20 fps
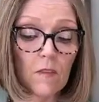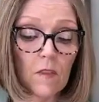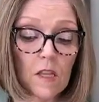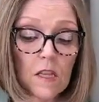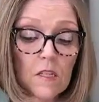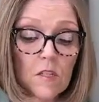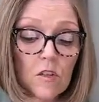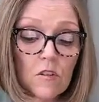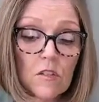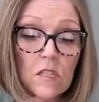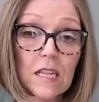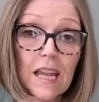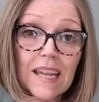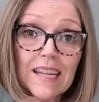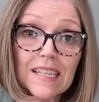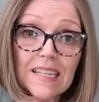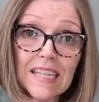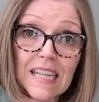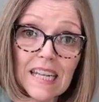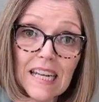These are
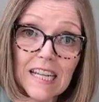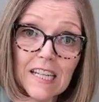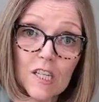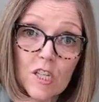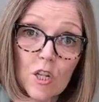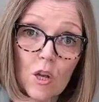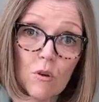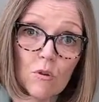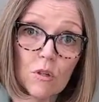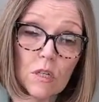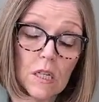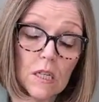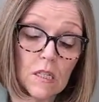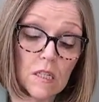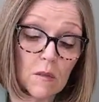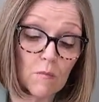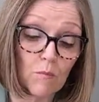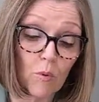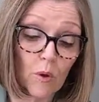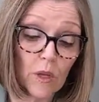dates that I soaked in
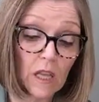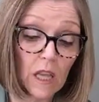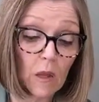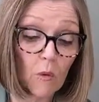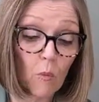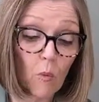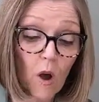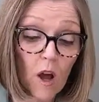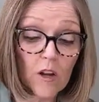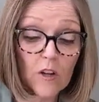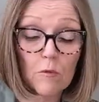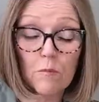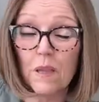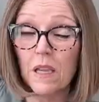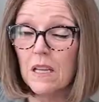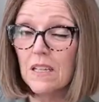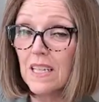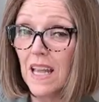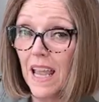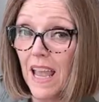some boiling water
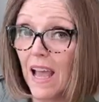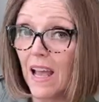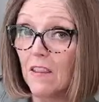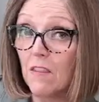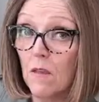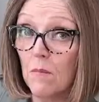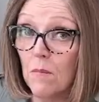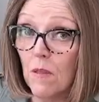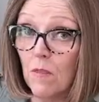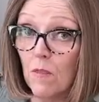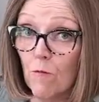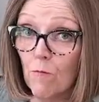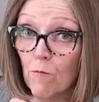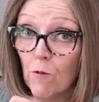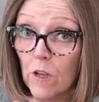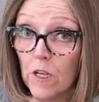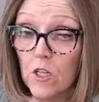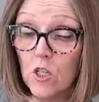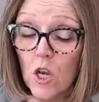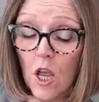because I had them in the
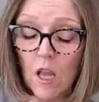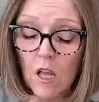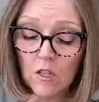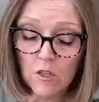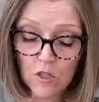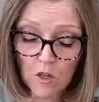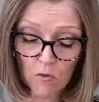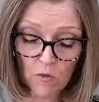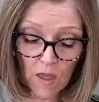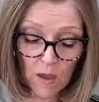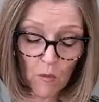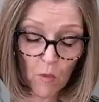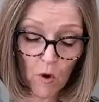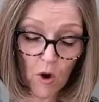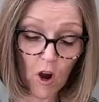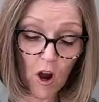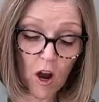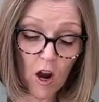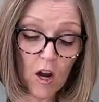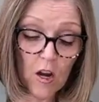fridge, so they were
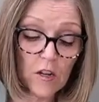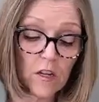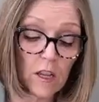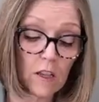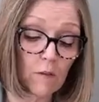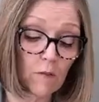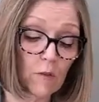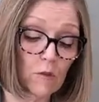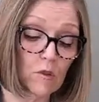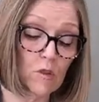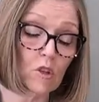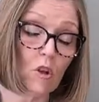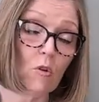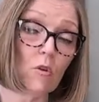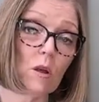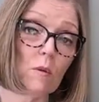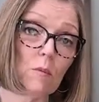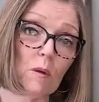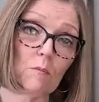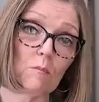hard. If you
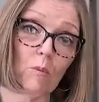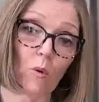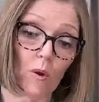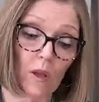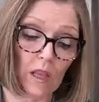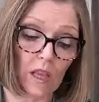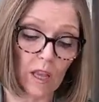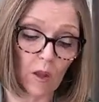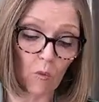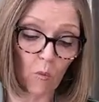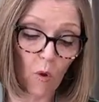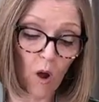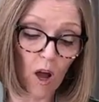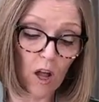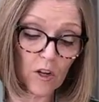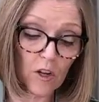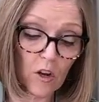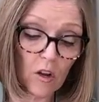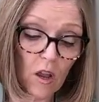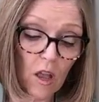soak them in boiling
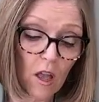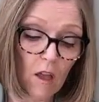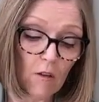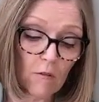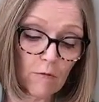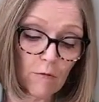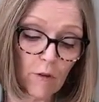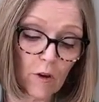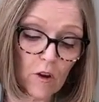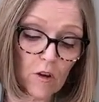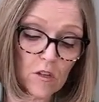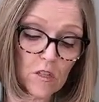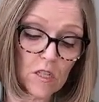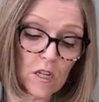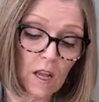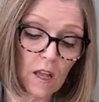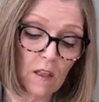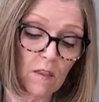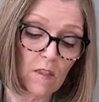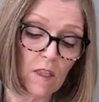water first,
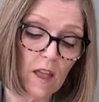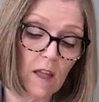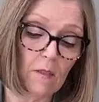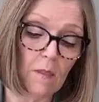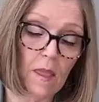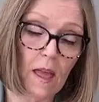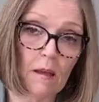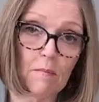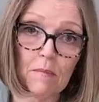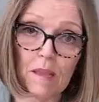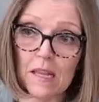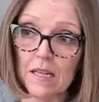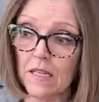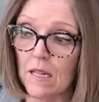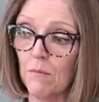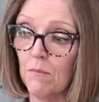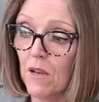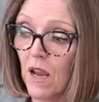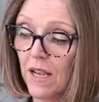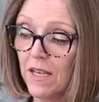then that makes
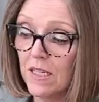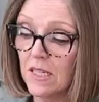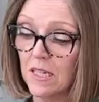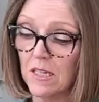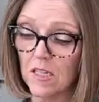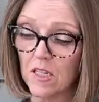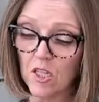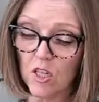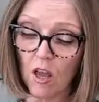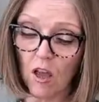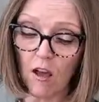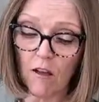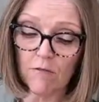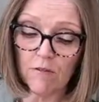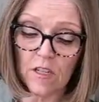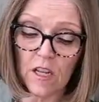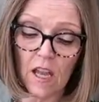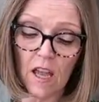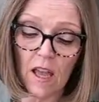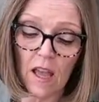them nice and
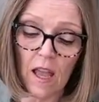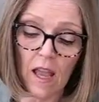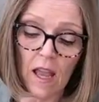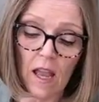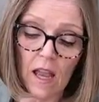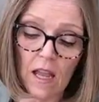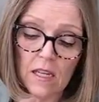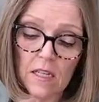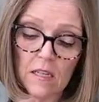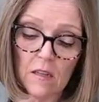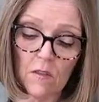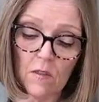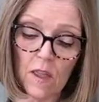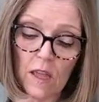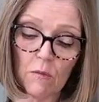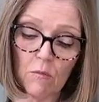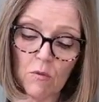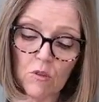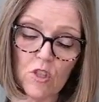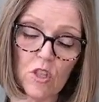soft, and
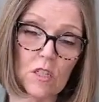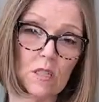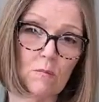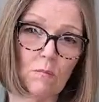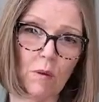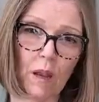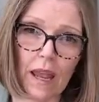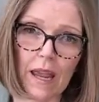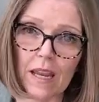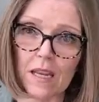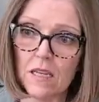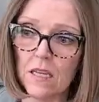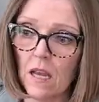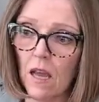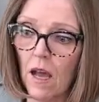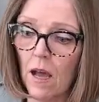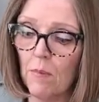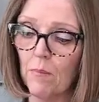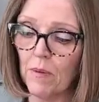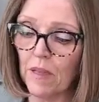they will just blend
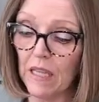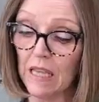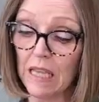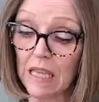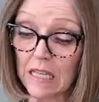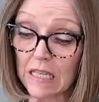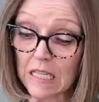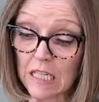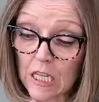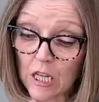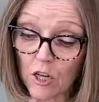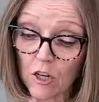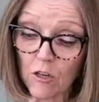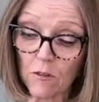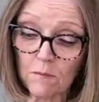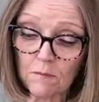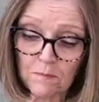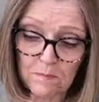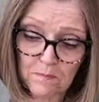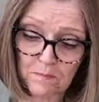up
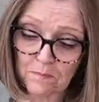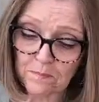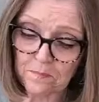easier.